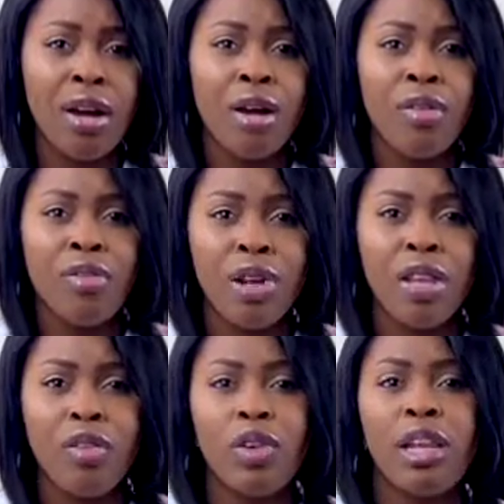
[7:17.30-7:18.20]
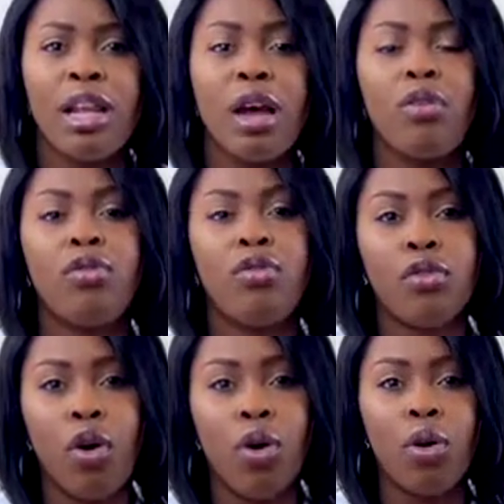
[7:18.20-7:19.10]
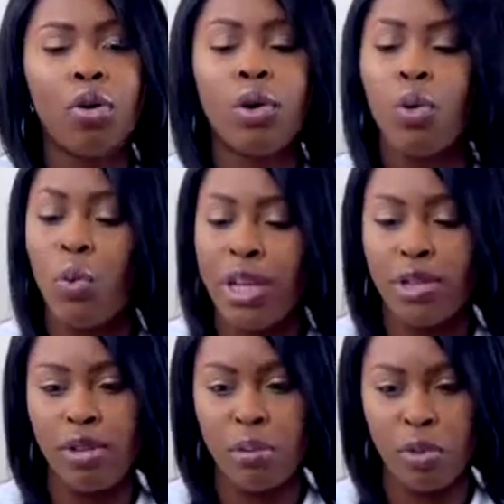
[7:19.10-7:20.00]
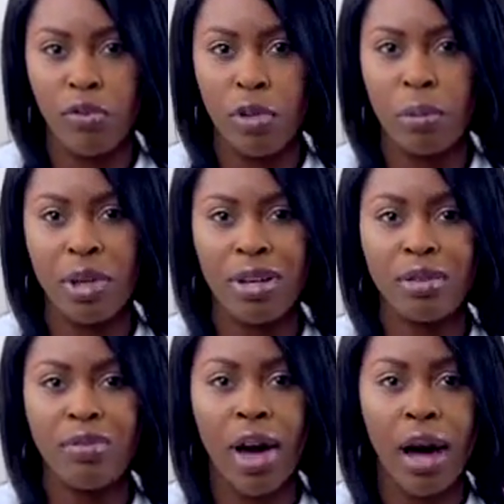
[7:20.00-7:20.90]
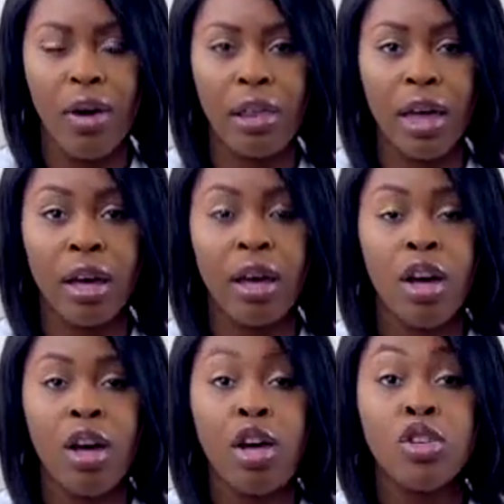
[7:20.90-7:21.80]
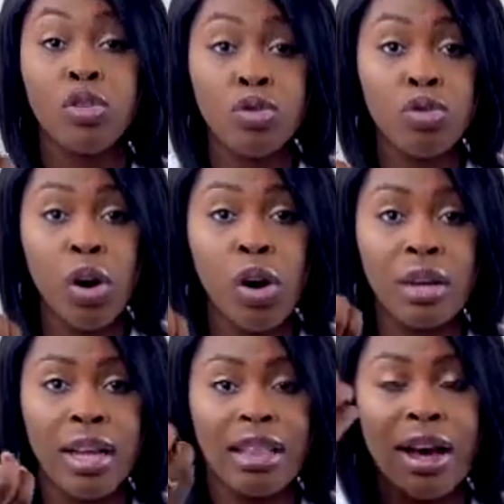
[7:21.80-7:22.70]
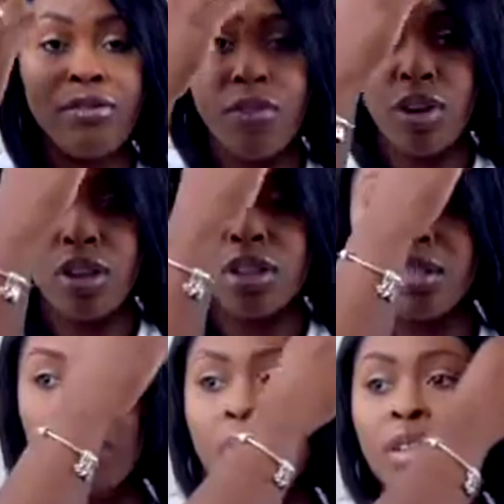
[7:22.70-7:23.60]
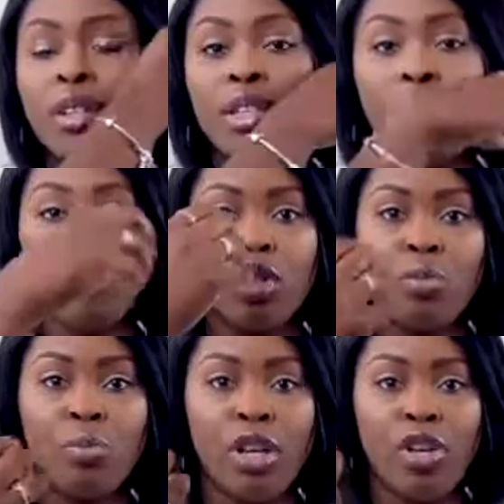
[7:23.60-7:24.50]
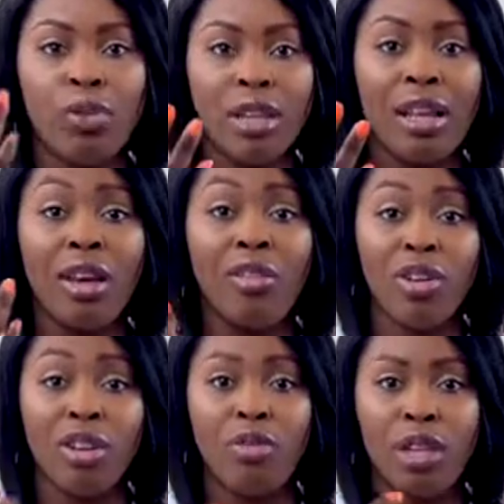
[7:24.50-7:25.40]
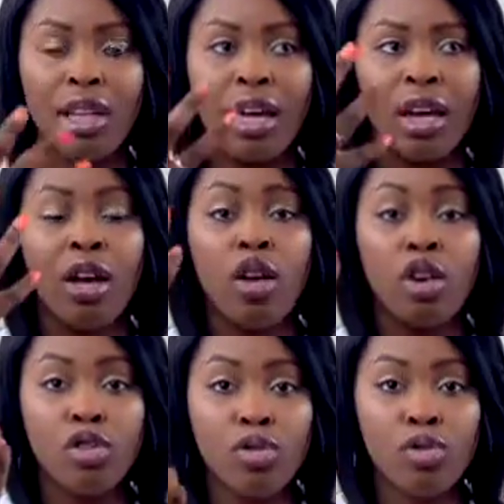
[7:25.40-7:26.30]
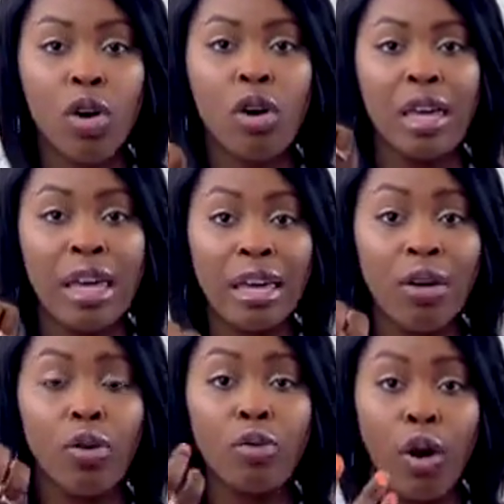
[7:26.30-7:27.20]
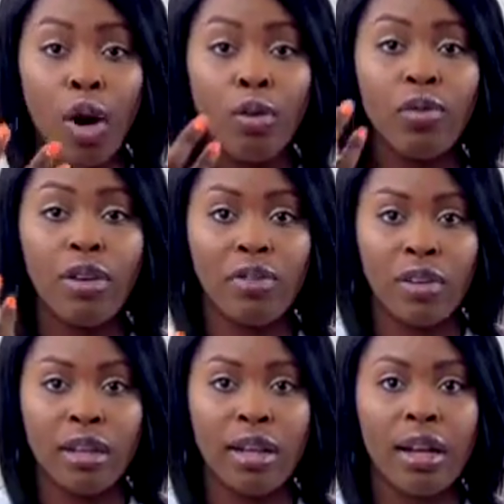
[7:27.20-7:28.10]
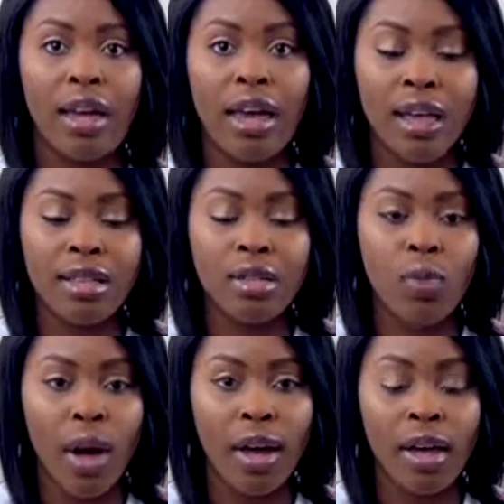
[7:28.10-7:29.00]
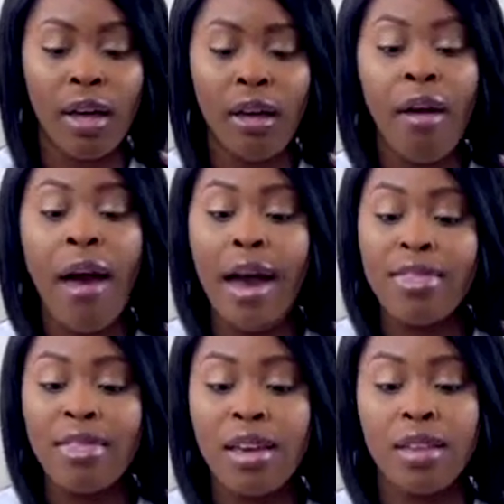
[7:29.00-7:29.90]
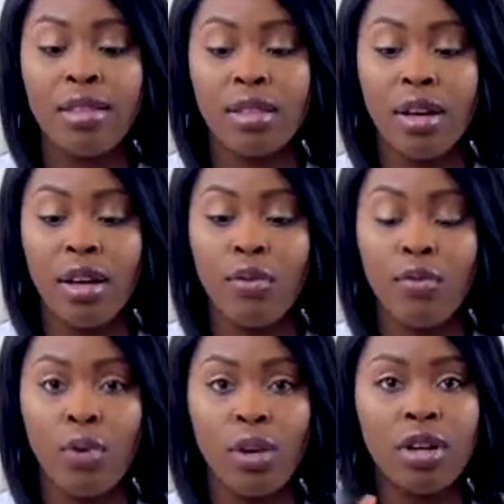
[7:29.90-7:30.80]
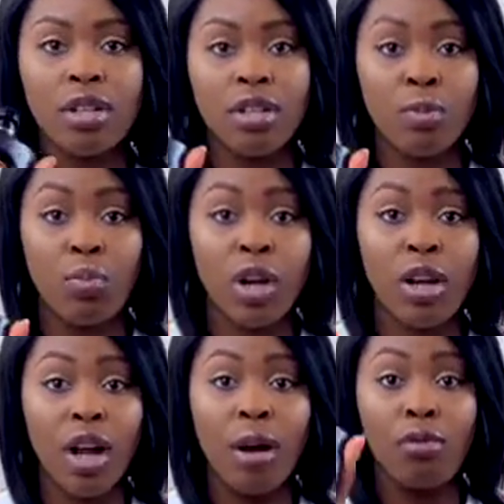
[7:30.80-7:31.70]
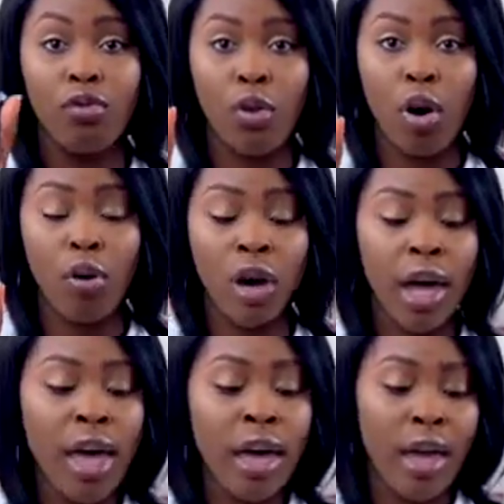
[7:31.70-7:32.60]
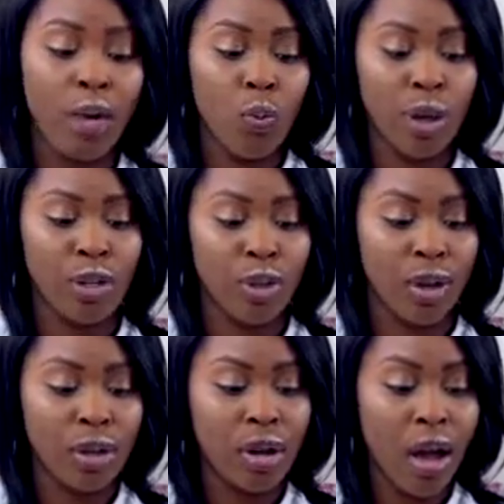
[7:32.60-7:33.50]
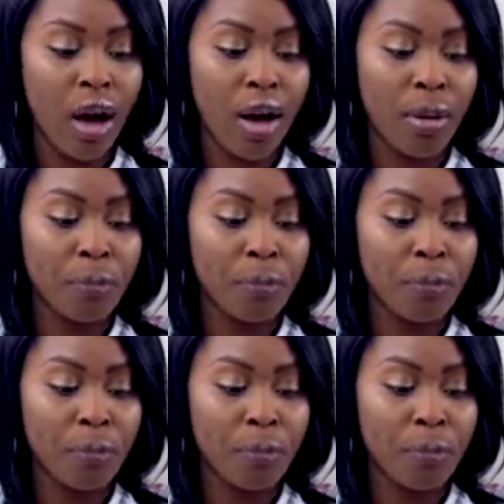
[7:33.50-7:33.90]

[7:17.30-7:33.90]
really, really like fall wintry perfume because of how like strong, like that first time you spray, you get like a really, really like strong hit of coffee and vanilla. Hence why I think it's good for spring, fall and winter. I